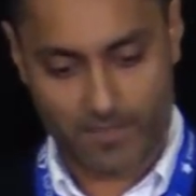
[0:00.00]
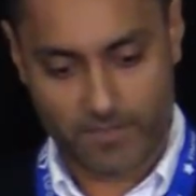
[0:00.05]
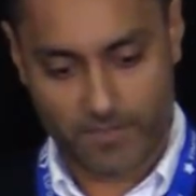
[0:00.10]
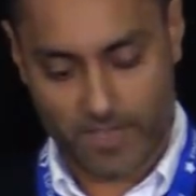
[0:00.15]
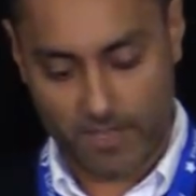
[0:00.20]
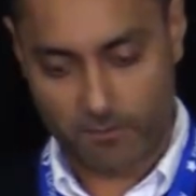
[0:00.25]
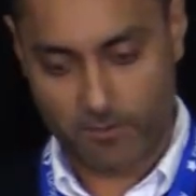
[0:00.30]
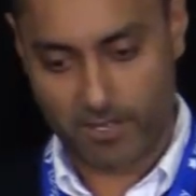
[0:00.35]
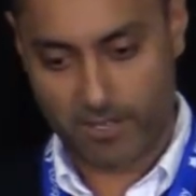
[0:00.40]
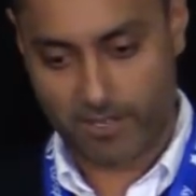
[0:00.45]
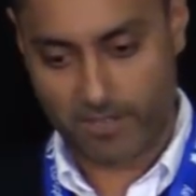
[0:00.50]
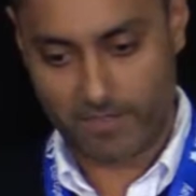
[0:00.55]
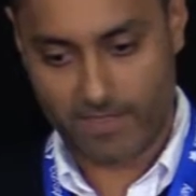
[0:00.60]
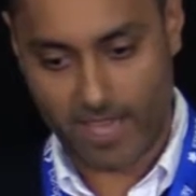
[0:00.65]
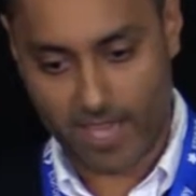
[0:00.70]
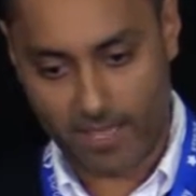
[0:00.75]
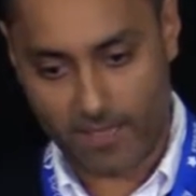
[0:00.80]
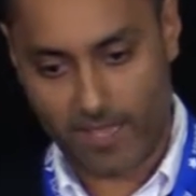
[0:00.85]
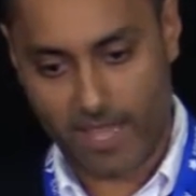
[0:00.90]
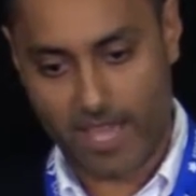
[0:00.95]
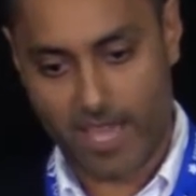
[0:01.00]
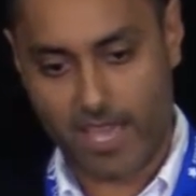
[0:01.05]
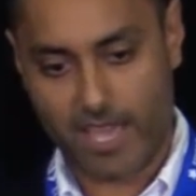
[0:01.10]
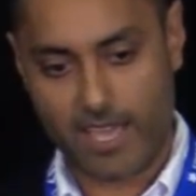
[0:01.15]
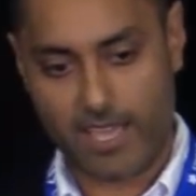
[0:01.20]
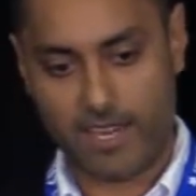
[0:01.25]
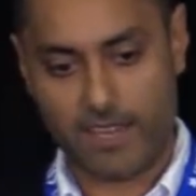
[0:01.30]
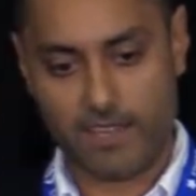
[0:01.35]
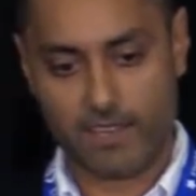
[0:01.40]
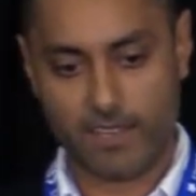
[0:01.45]
they were doing that,
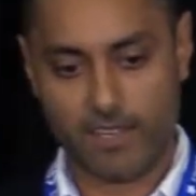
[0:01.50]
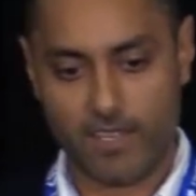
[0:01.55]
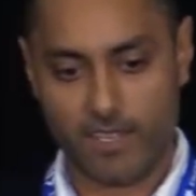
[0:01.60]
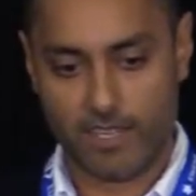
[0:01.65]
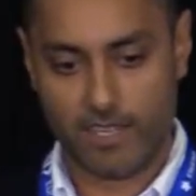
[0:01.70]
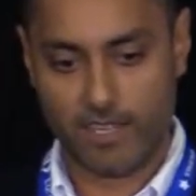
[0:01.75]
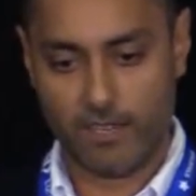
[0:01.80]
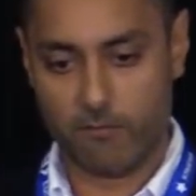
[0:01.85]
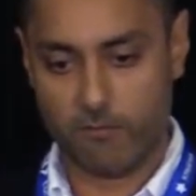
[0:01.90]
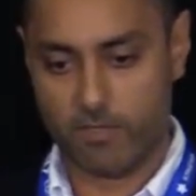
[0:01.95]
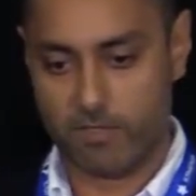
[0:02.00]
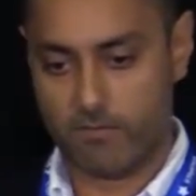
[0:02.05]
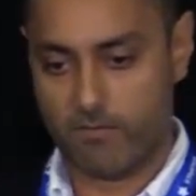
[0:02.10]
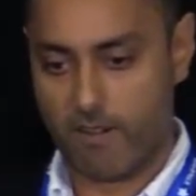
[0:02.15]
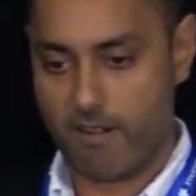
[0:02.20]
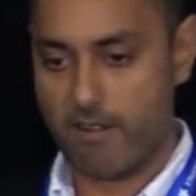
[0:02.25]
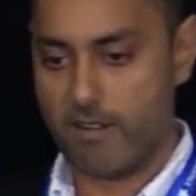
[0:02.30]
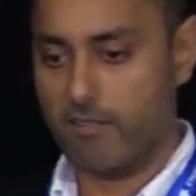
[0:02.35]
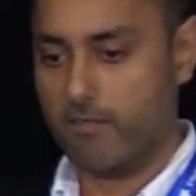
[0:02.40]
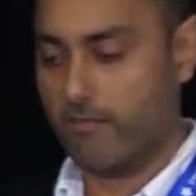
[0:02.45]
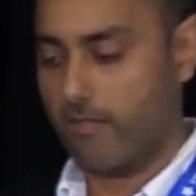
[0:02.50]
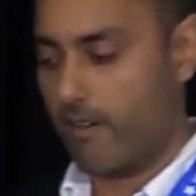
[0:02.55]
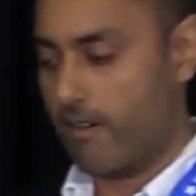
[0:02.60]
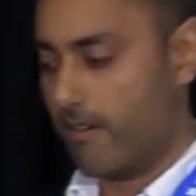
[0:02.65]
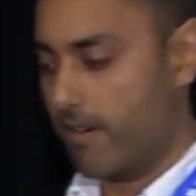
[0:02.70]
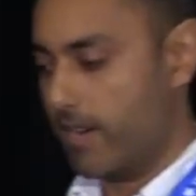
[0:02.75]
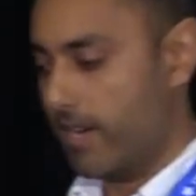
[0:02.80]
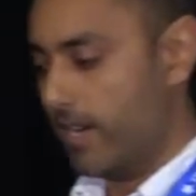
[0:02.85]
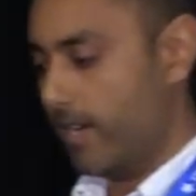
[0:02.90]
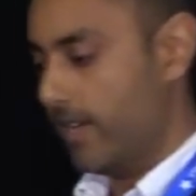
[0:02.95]
and it was very,
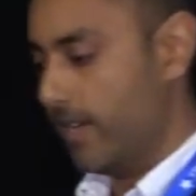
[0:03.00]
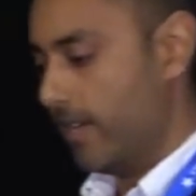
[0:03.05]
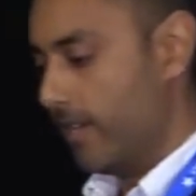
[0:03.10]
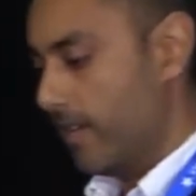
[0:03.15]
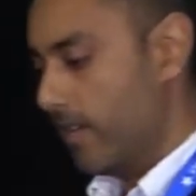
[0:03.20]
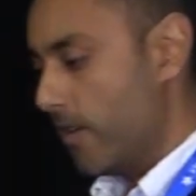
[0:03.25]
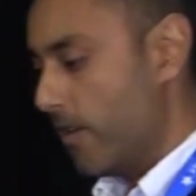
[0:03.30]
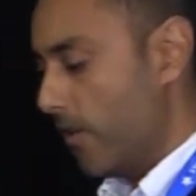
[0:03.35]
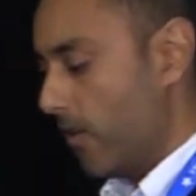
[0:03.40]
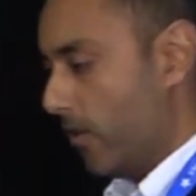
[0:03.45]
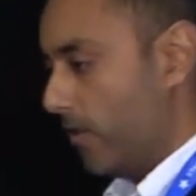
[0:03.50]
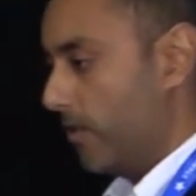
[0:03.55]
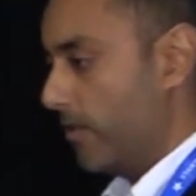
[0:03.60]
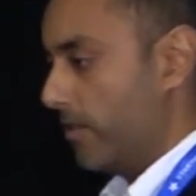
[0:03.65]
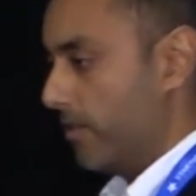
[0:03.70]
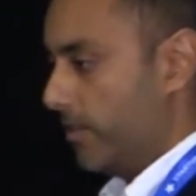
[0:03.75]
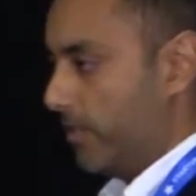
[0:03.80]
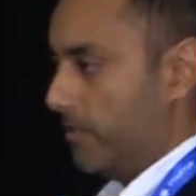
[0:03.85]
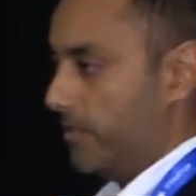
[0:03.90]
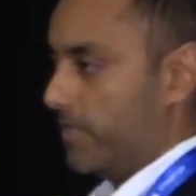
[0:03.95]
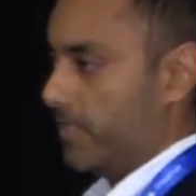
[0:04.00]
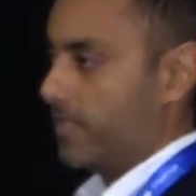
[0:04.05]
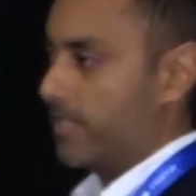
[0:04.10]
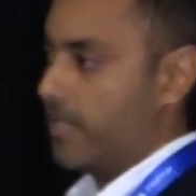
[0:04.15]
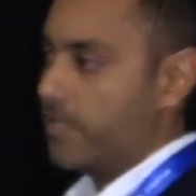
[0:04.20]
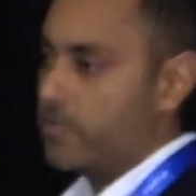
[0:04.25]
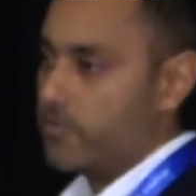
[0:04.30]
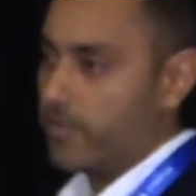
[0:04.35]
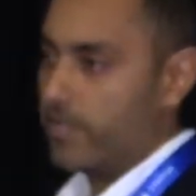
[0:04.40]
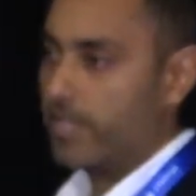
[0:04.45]
very
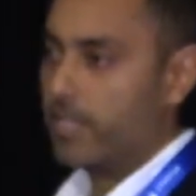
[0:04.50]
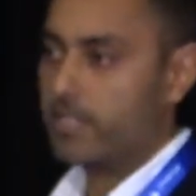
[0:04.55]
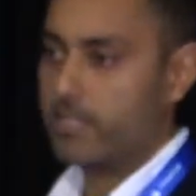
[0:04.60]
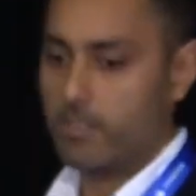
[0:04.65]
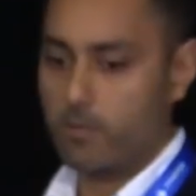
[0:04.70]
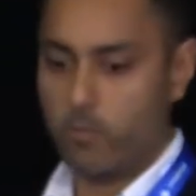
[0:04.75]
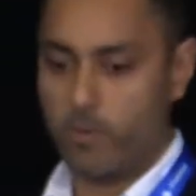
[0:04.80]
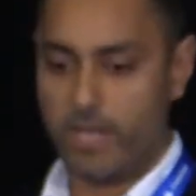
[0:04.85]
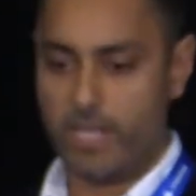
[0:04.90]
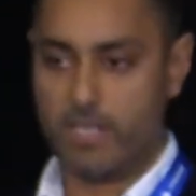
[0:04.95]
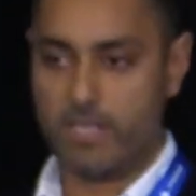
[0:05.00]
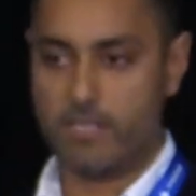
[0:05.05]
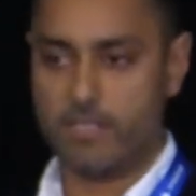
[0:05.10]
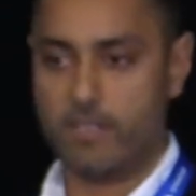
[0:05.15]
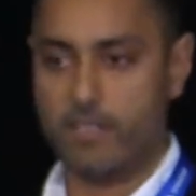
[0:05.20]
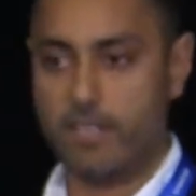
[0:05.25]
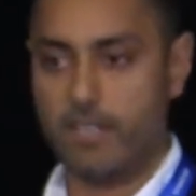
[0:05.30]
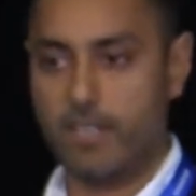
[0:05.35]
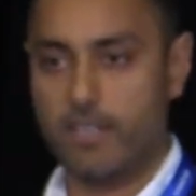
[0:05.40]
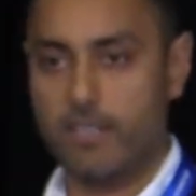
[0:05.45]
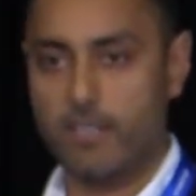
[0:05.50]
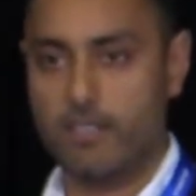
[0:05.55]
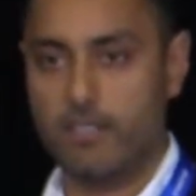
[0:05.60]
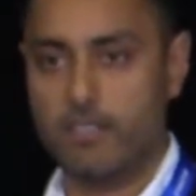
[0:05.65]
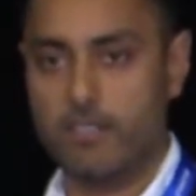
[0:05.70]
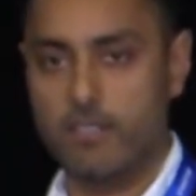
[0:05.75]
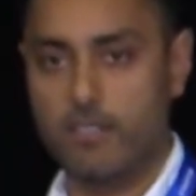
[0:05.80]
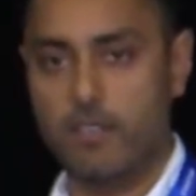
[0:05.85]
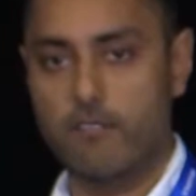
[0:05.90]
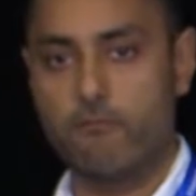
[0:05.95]
non-user-centric. So we decided
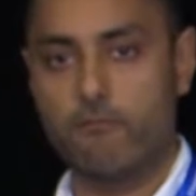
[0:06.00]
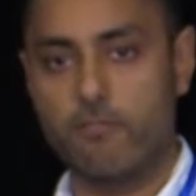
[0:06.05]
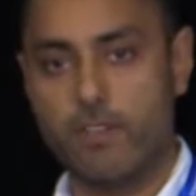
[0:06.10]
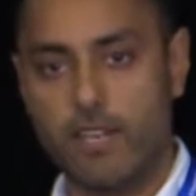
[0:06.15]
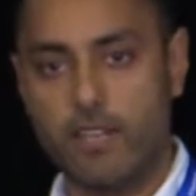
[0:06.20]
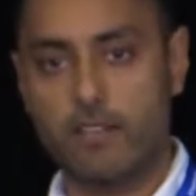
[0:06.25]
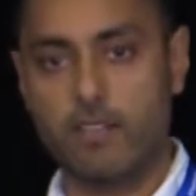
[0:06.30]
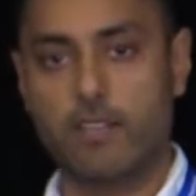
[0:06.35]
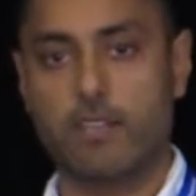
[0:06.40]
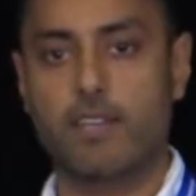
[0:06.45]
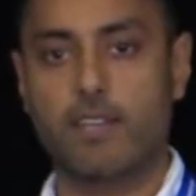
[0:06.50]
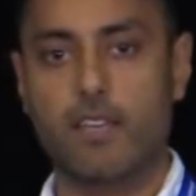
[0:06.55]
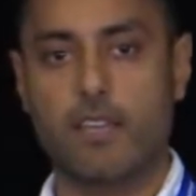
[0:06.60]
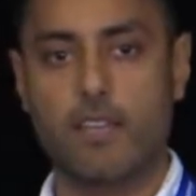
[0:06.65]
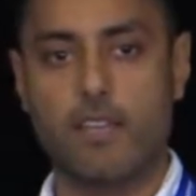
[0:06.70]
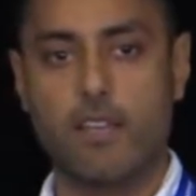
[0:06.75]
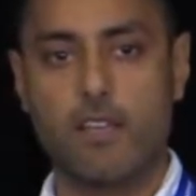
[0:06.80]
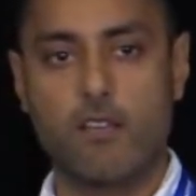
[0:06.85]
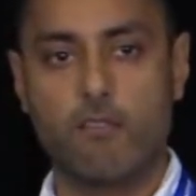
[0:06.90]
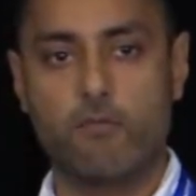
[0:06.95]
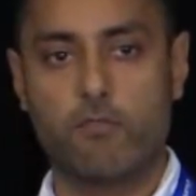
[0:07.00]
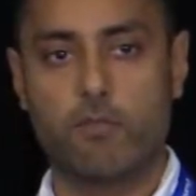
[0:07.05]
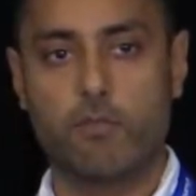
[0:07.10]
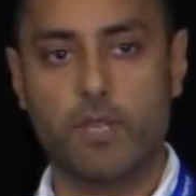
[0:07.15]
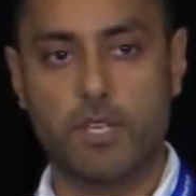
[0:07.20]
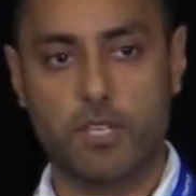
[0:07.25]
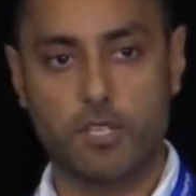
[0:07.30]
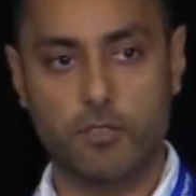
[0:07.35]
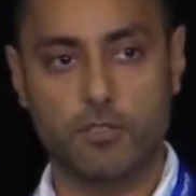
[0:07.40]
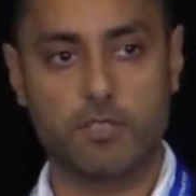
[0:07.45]
to relook at it from
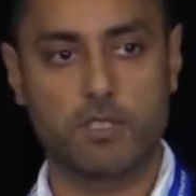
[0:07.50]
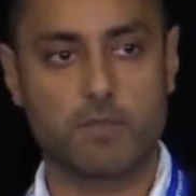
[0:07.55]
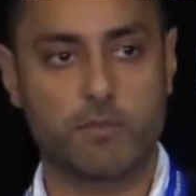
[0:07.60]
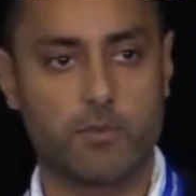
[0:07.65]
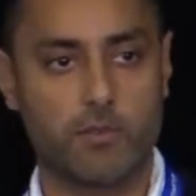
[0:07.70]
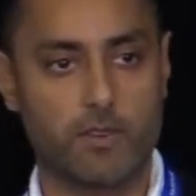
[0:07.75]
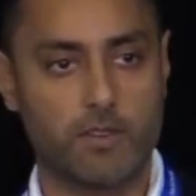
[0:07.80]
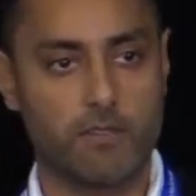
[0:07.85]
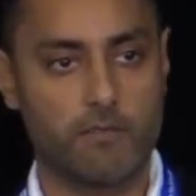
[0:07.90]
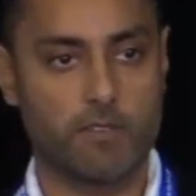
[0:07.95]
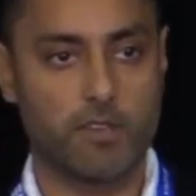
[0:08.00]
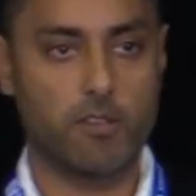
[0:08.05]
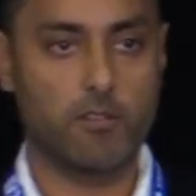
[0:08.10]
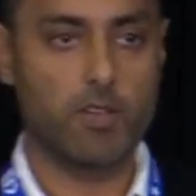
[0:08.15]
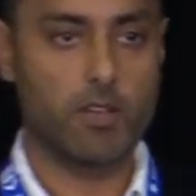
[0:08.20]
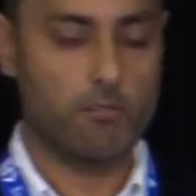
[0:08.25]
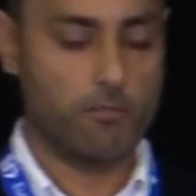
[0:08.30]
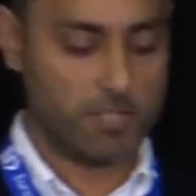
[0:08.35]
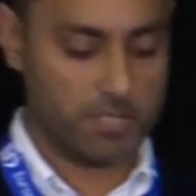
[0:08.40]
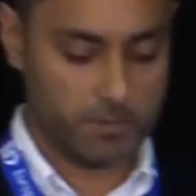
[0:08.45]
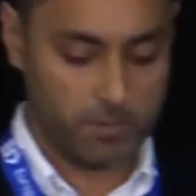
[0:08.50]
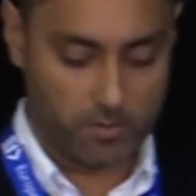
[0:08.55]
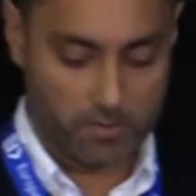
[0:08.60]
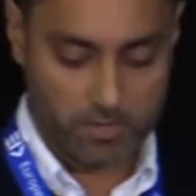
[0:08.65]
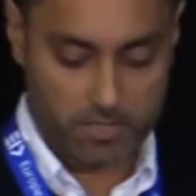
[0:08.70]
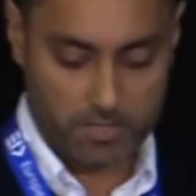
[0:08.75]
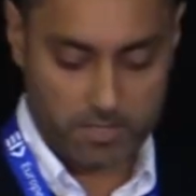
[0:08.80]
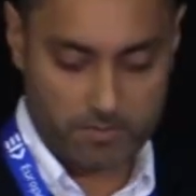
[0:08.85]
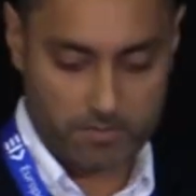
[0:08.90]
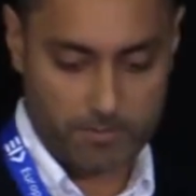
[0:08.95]
a user's point of view, a
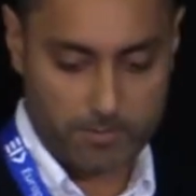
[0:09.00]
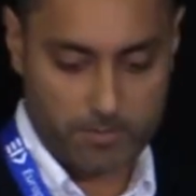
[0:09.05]
respondent's